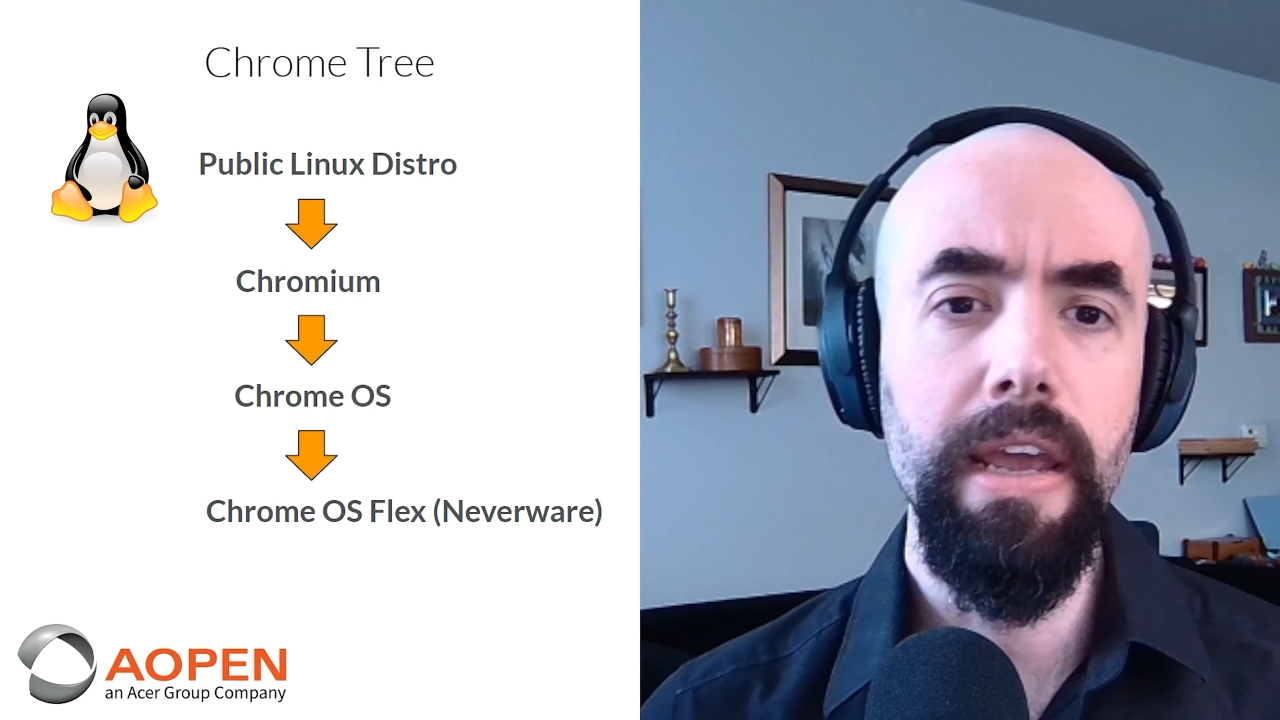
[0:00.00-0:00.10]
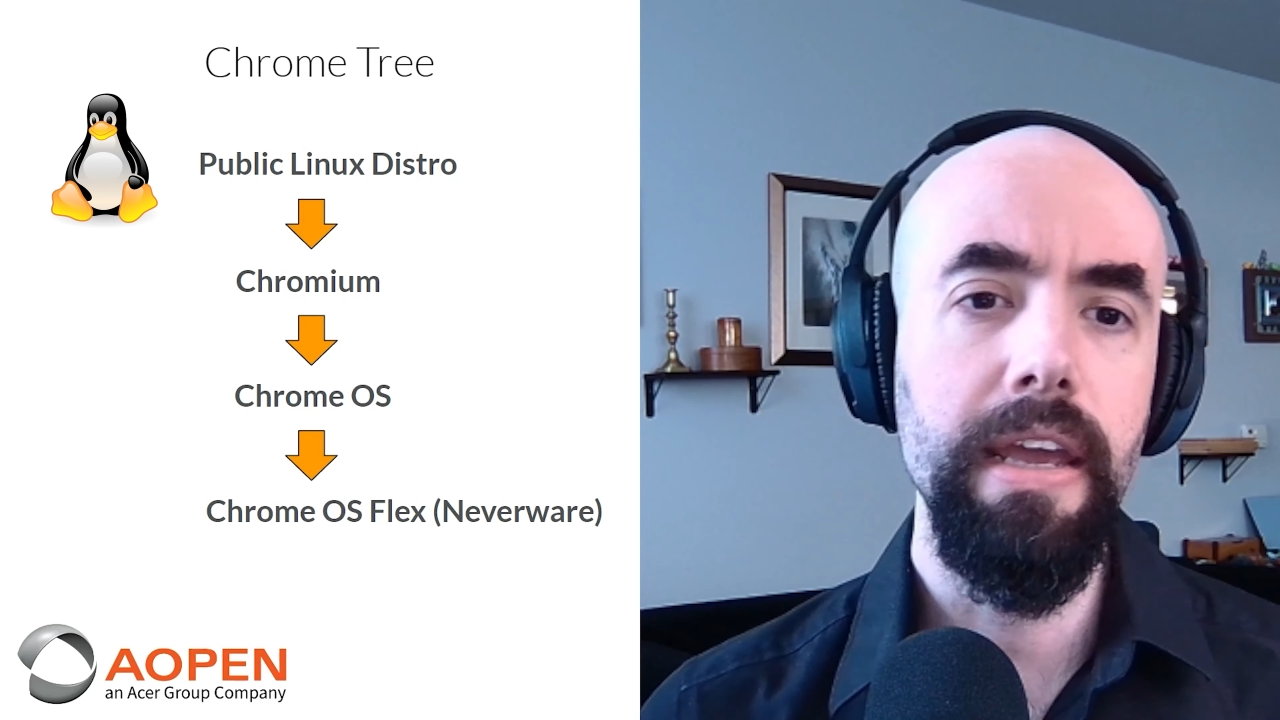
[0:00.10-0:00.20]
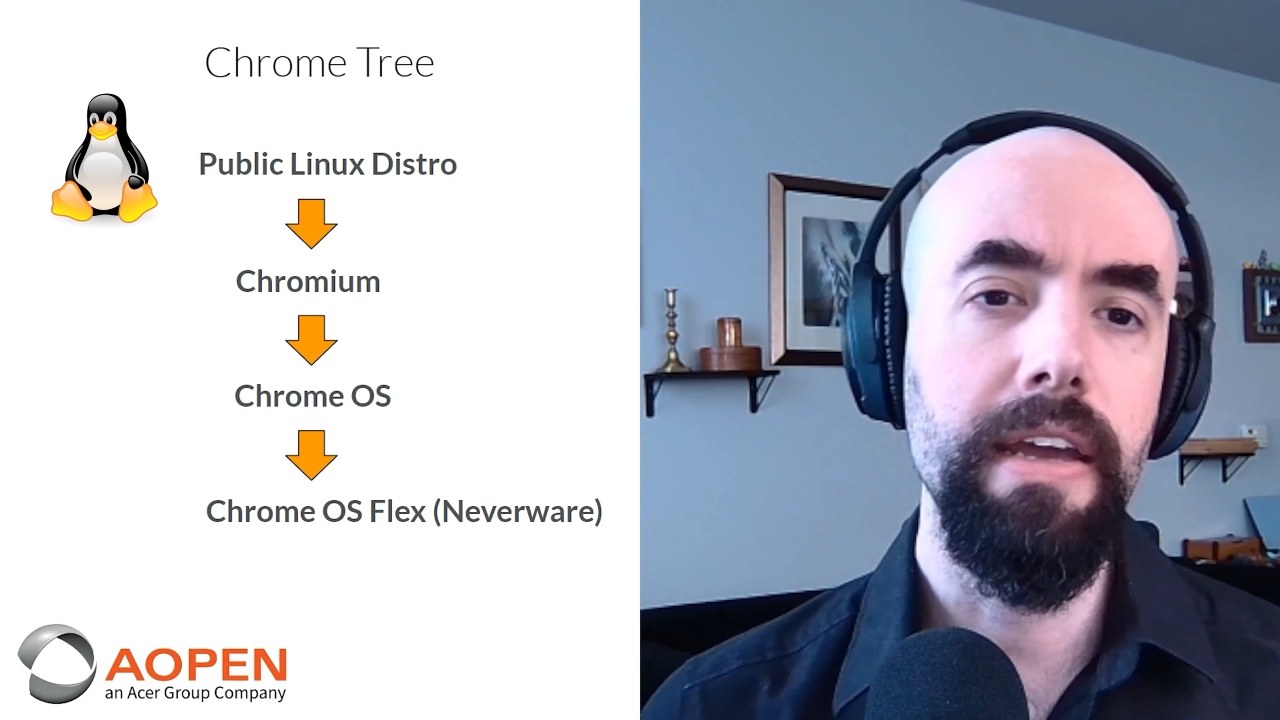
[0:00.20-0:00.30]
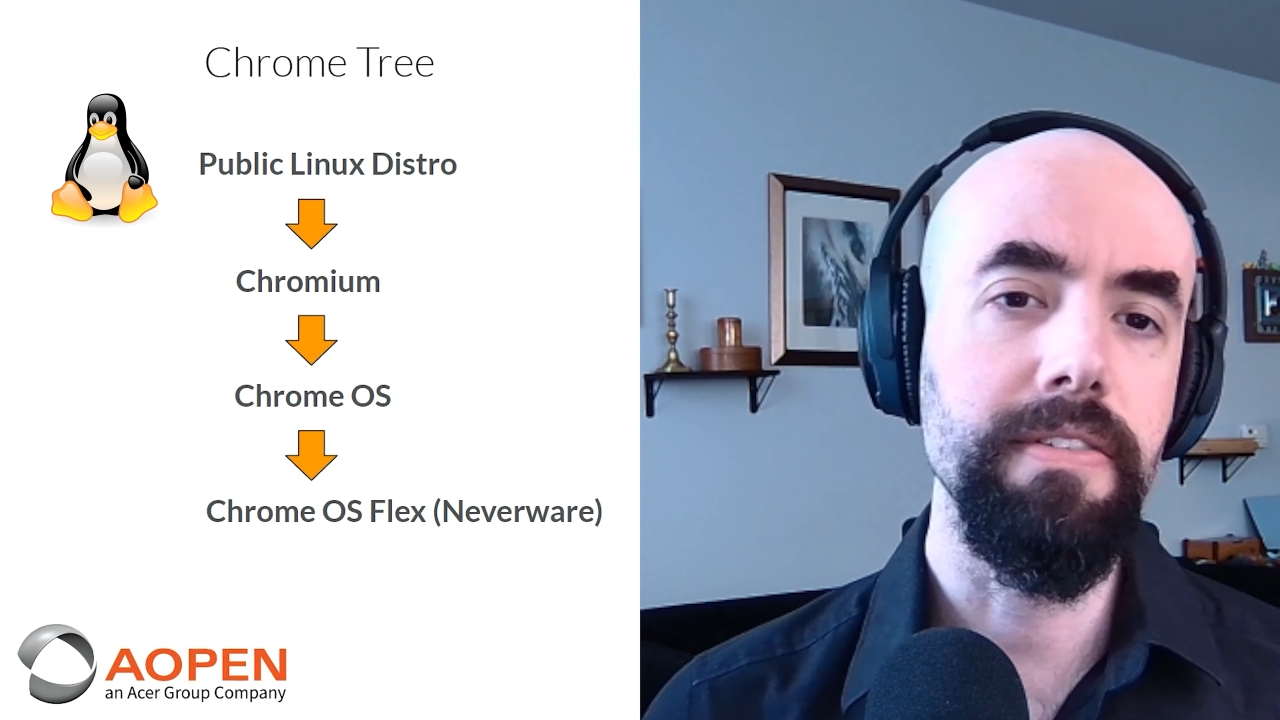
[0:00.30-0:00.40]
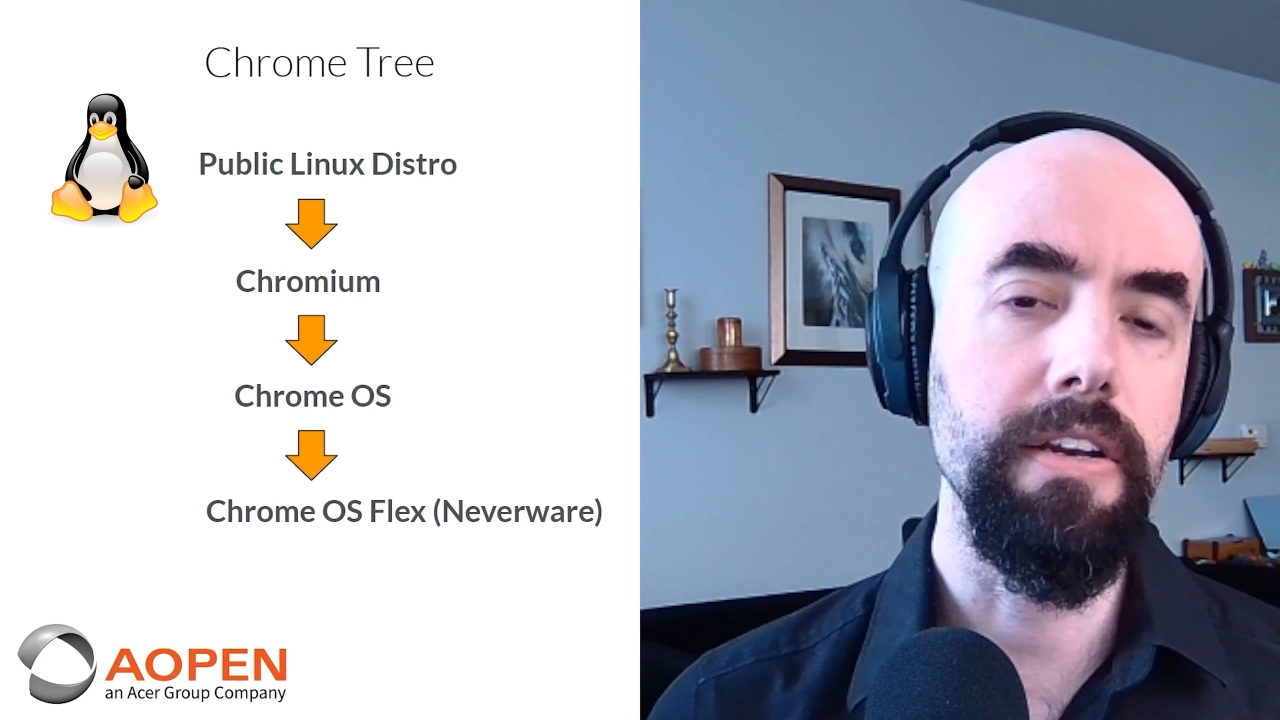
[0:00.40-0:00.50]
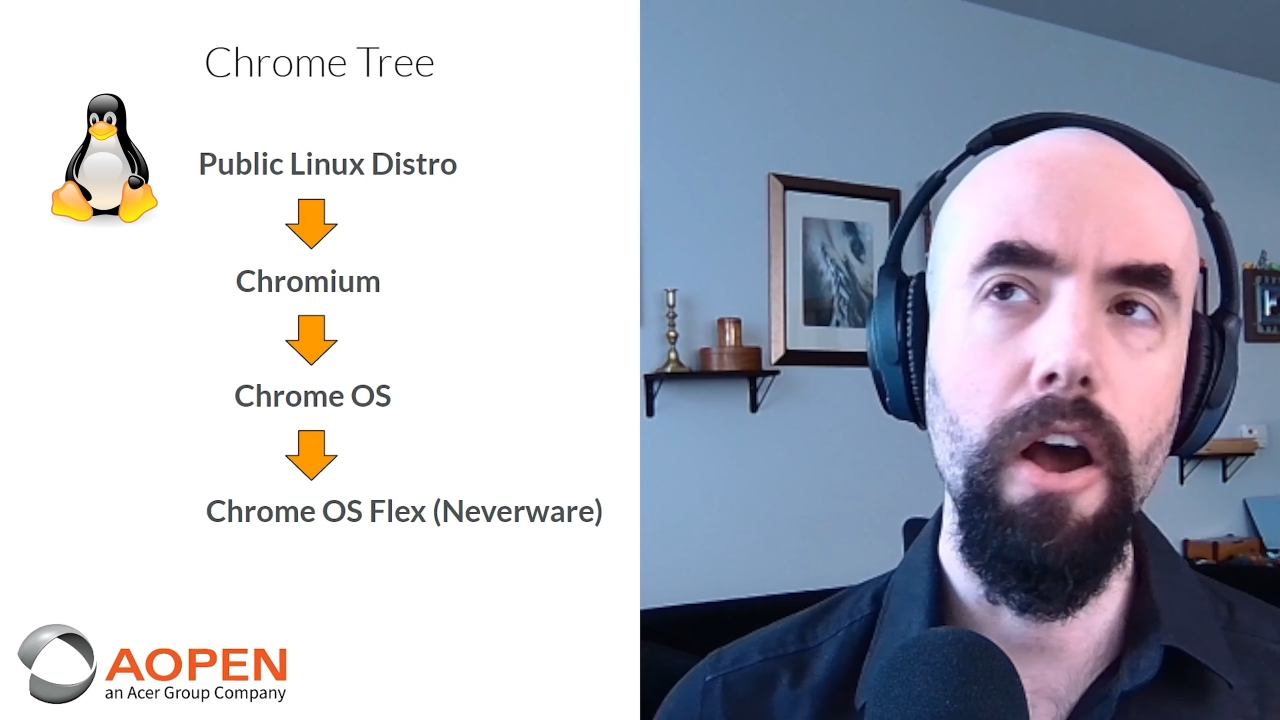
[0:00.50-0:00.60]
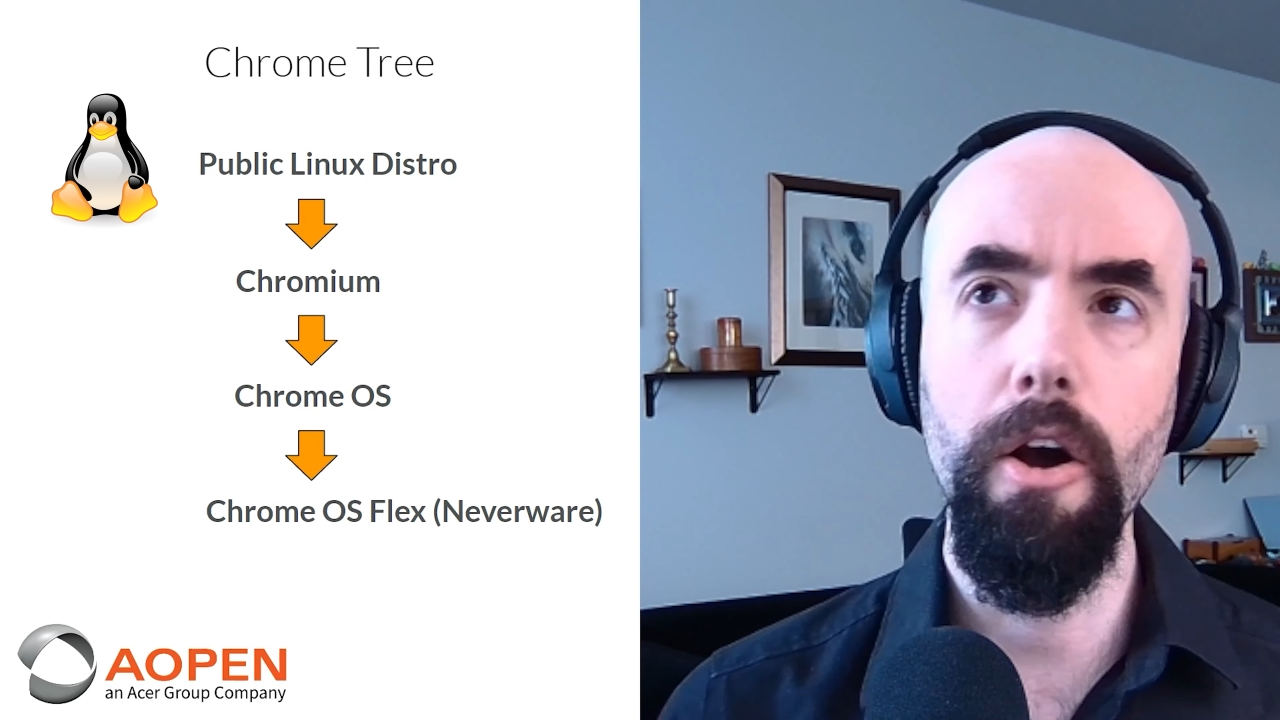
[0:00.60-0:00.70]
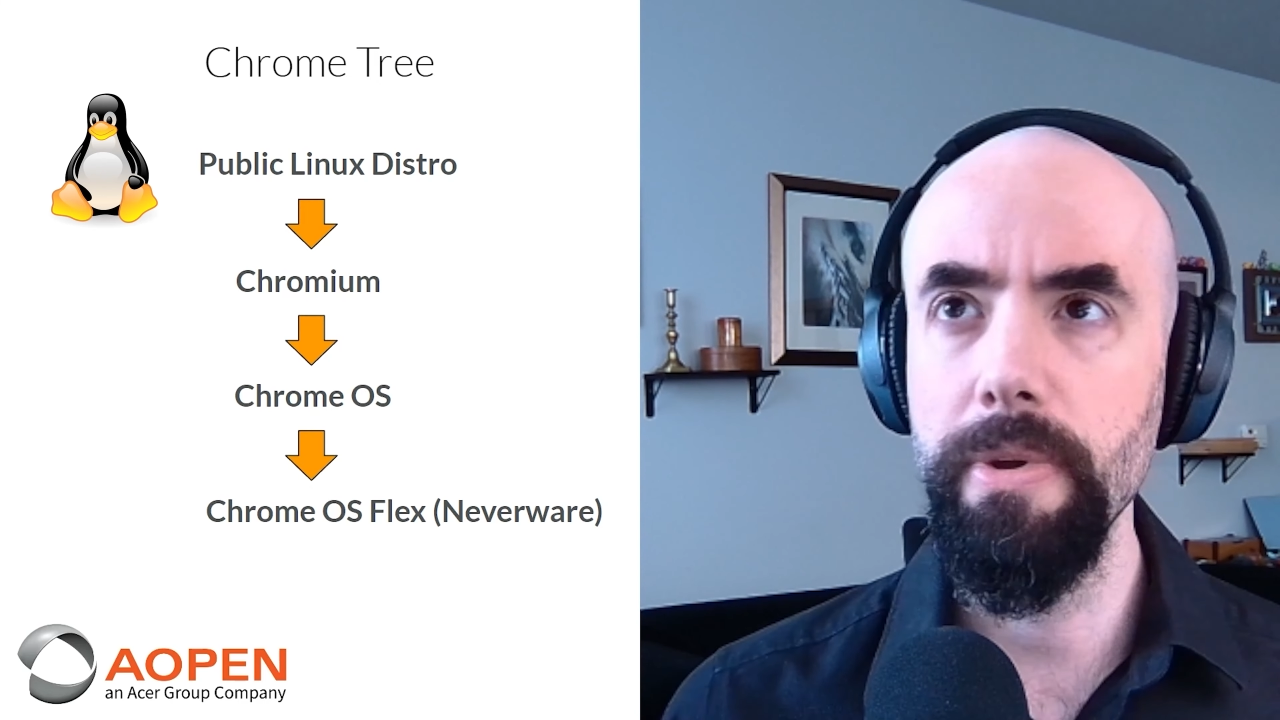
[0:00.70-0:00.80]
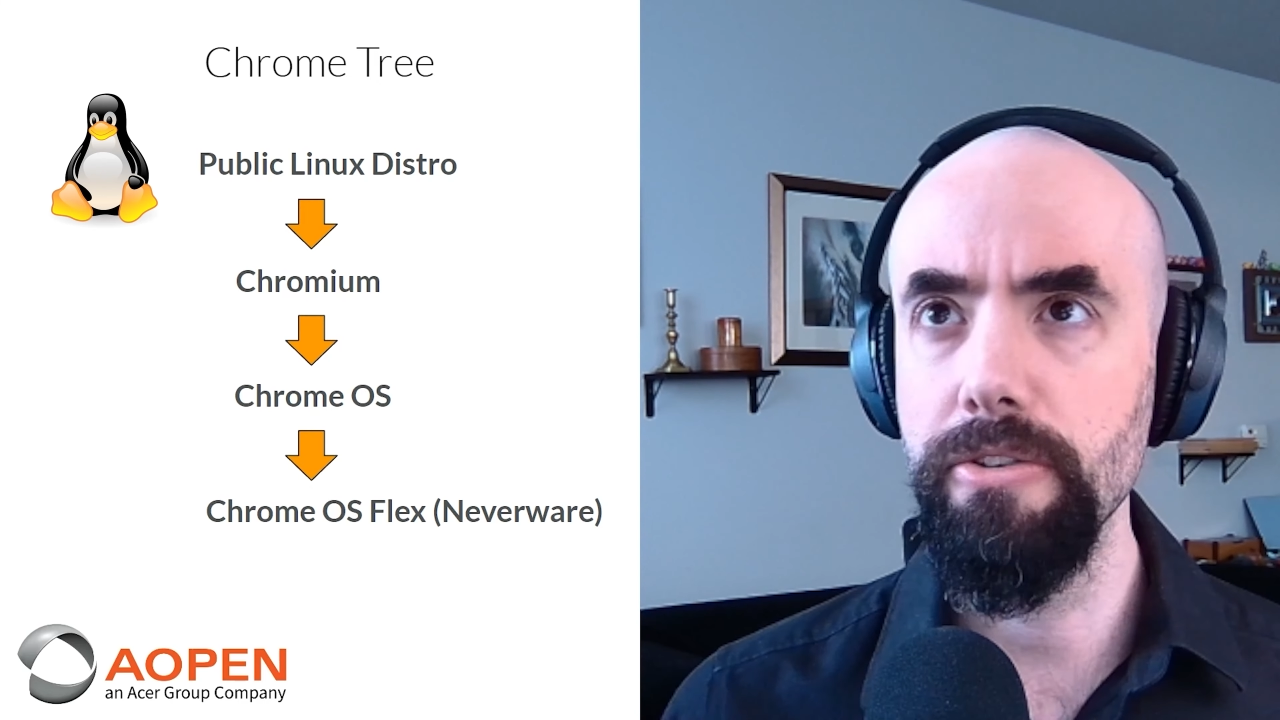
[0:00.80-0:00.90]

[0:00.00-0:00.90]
is an open